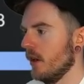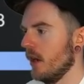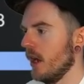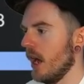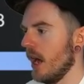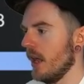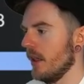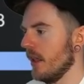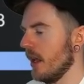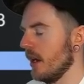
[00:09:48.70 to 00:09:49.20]

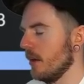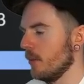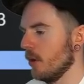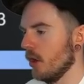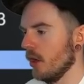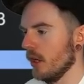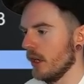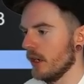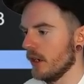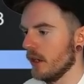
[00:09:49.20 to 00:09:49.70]
and then I'm
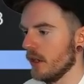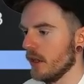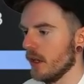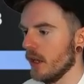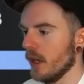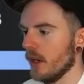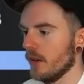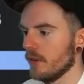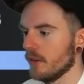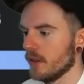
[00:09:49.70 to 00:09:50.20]
all in on the
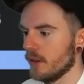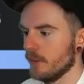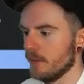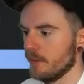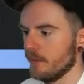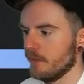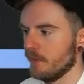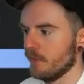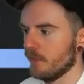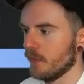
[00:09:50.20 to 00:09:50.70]
left.
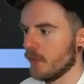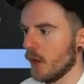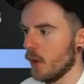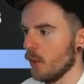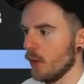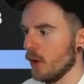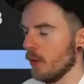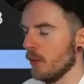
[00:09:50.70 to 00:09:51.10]
We